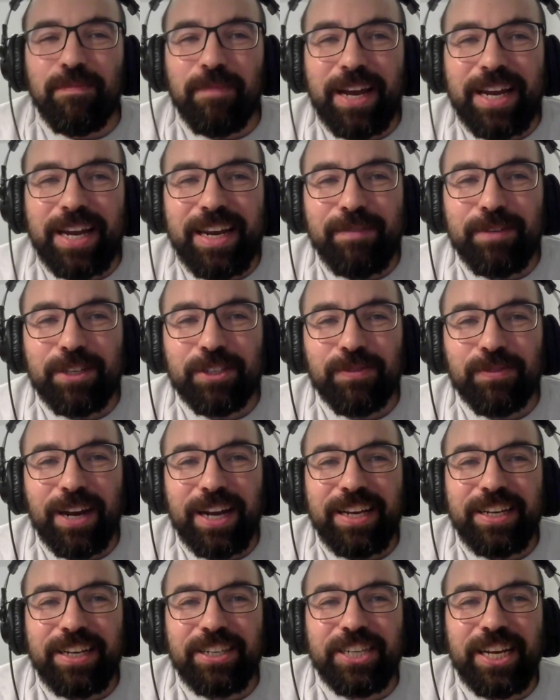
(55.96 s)
My name is
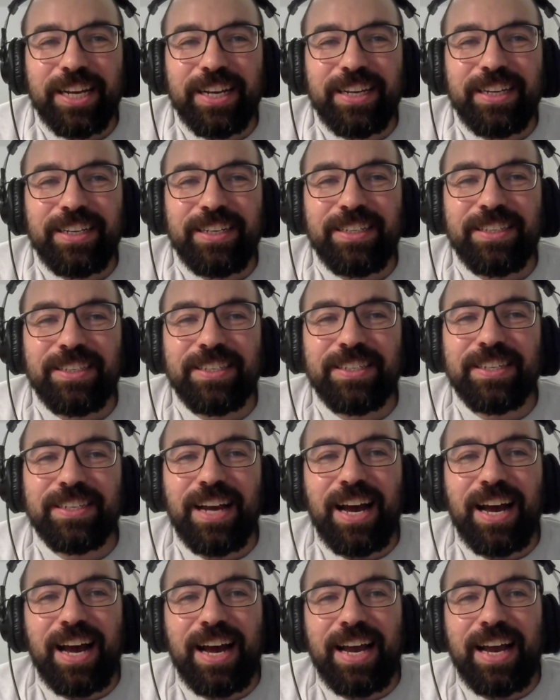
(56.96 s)
Ryan
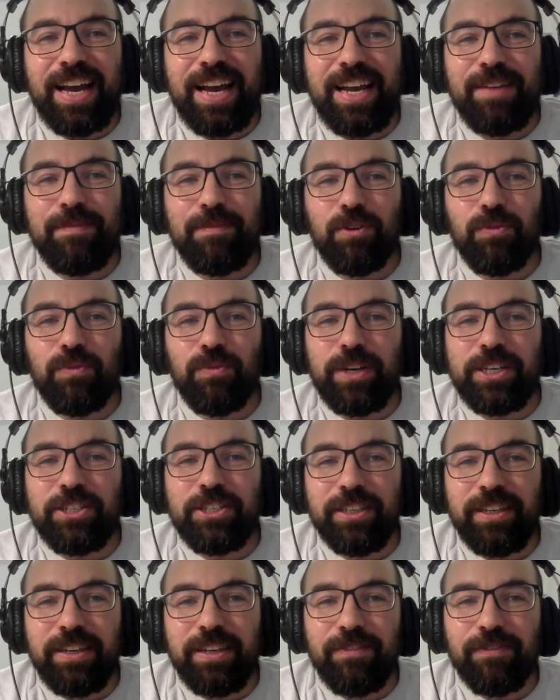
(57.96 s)
Jenkins. I'm
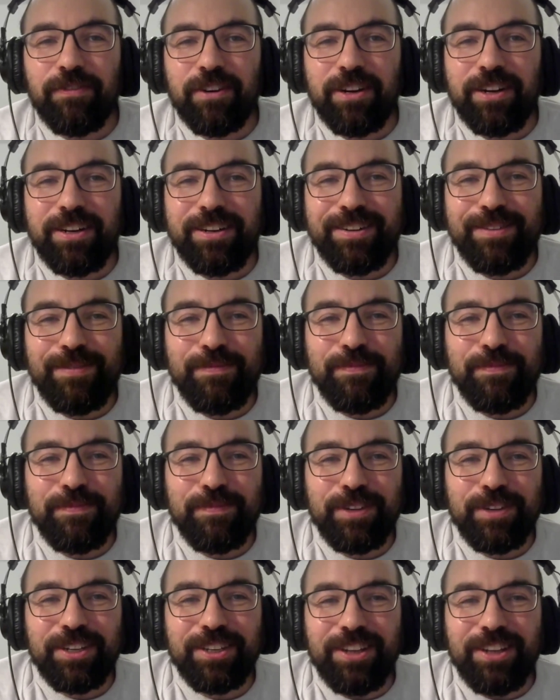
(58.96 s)
originally
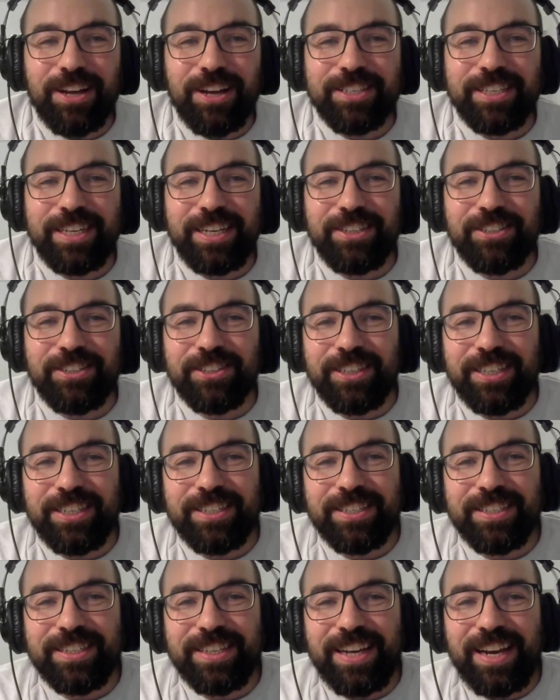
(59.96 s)
from Los
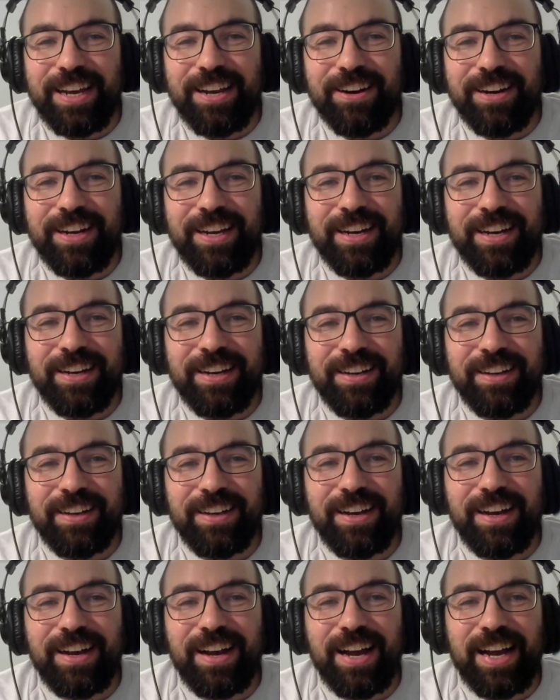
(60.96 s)
Angeles
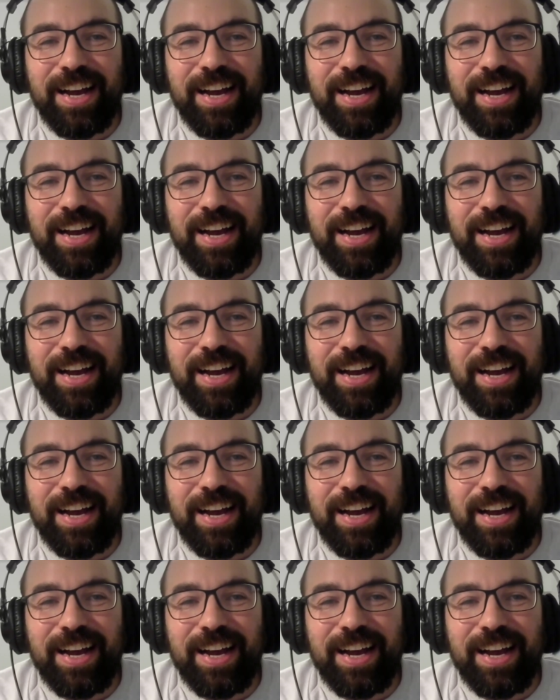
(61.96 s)
area.